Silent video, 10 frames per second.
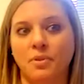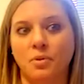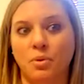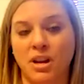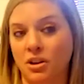
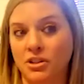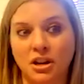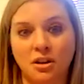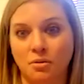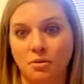We
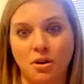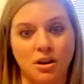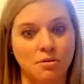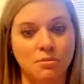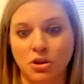also
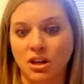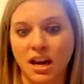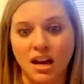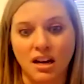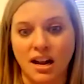
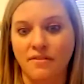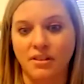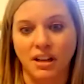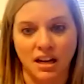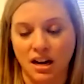communicated
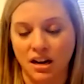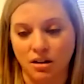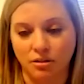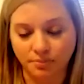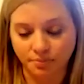heavily, and I
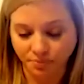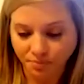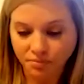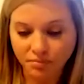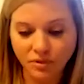know
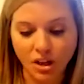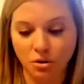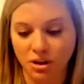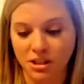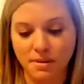
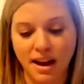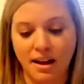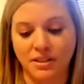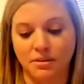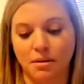Chris may
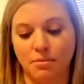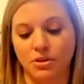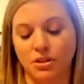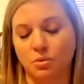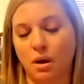have some
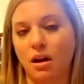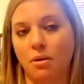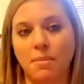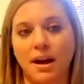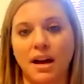numbers as
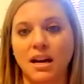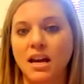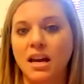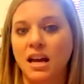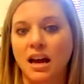well, but
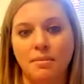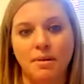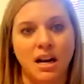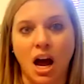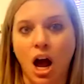
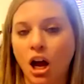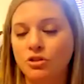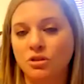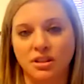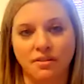
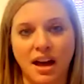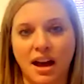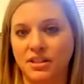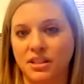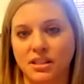hundreds of
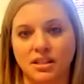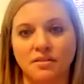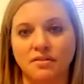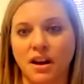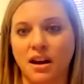thousands
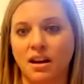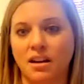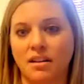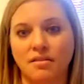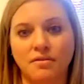
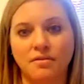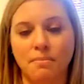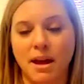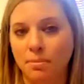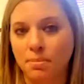of
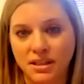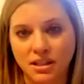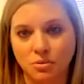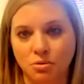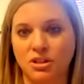mail
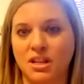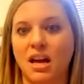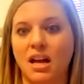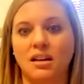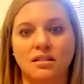pieces were
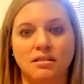sent.